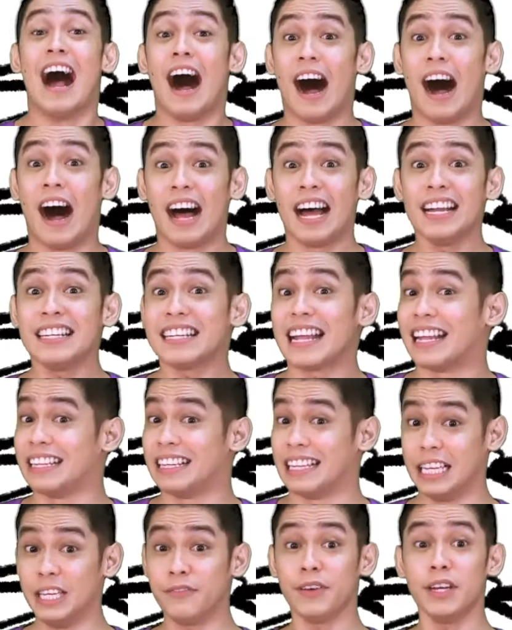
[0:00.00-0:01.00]
Odd and
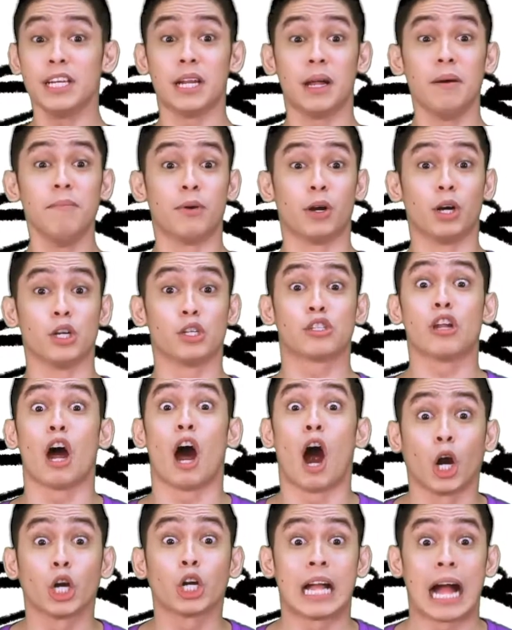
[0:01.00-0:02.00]
even numbers
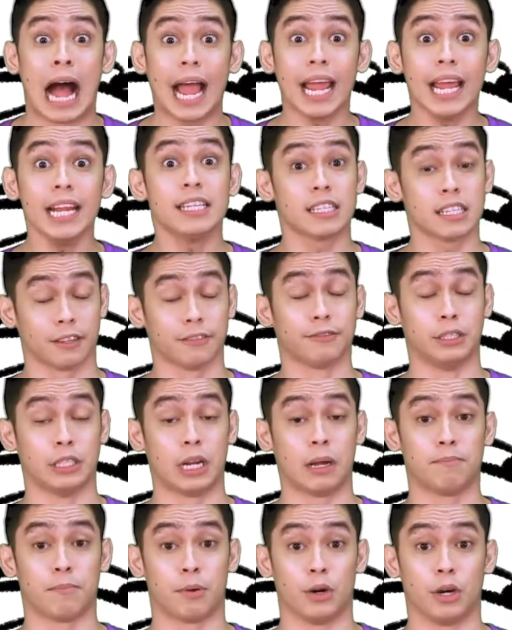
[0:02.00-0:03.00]
are kinds of
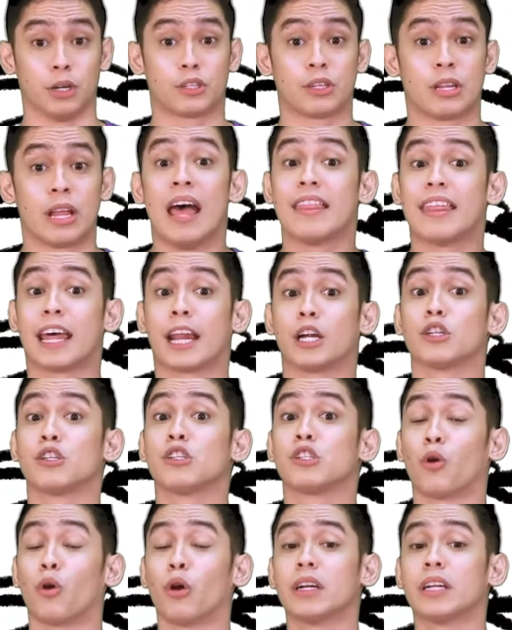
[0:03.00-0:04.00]
numbers that are
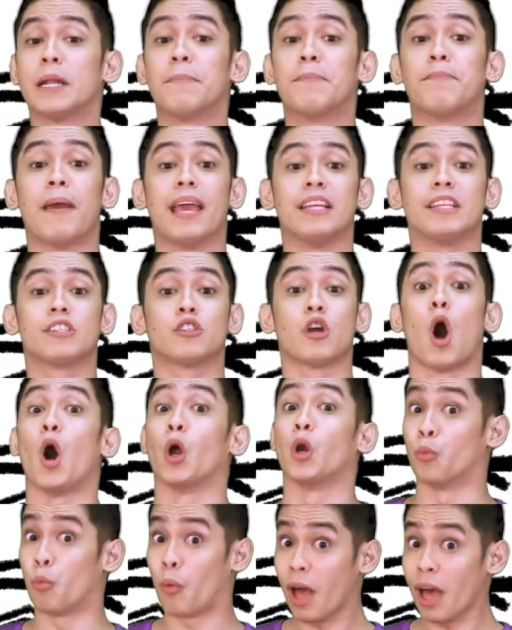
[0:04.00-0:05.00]
sorted based
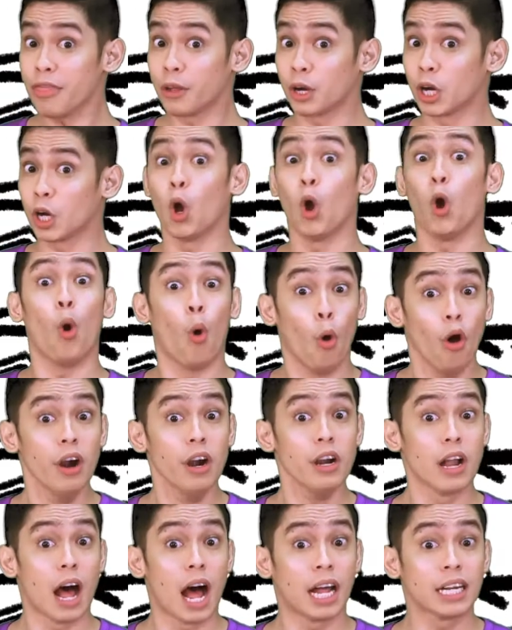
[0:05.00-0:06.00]
on whether or
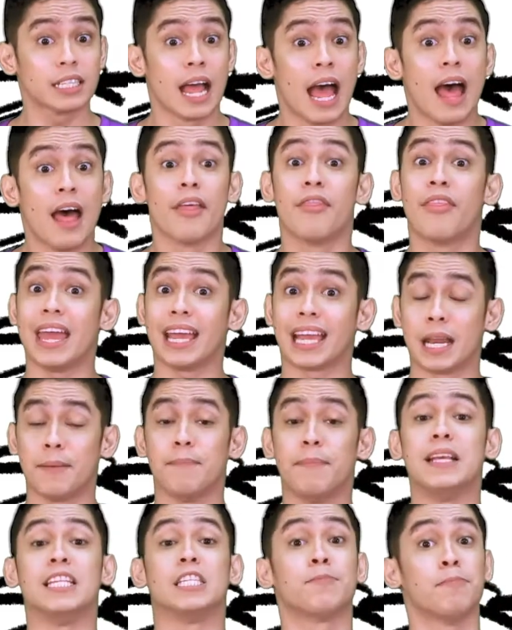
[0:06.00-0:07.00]
not they can
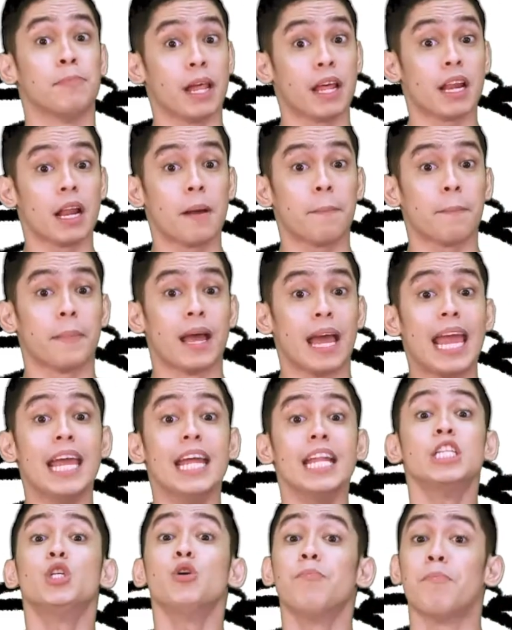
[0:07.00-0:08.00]
be split up
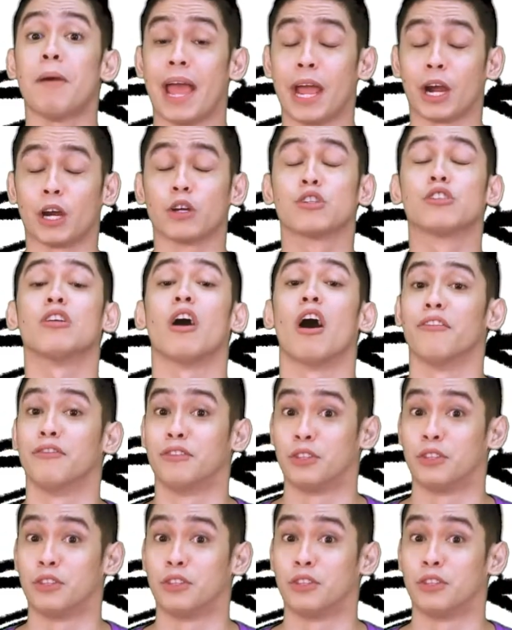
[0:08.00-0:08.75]
into pairs of